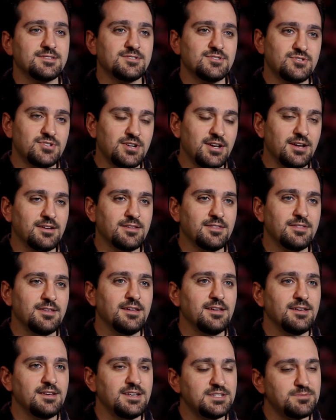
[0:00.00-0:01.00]
strength
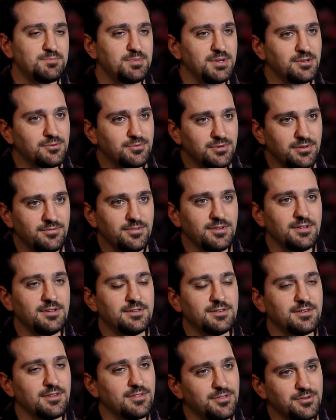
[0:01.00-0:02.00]
is being
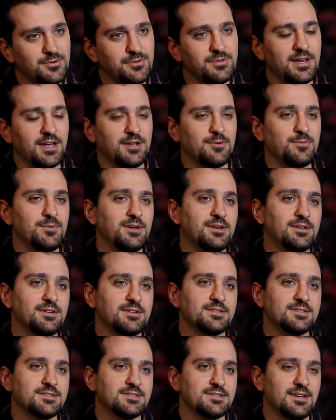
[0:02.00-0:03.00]
revealed through that
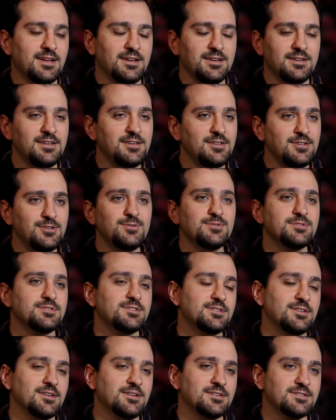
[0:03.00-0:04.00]
weakness, and He
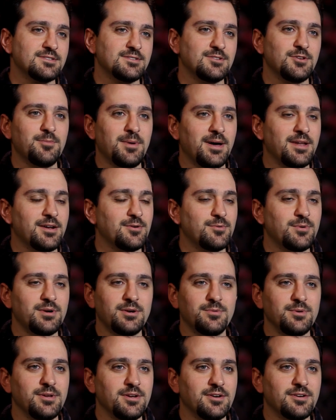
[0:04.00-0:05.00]
uses us no matter where we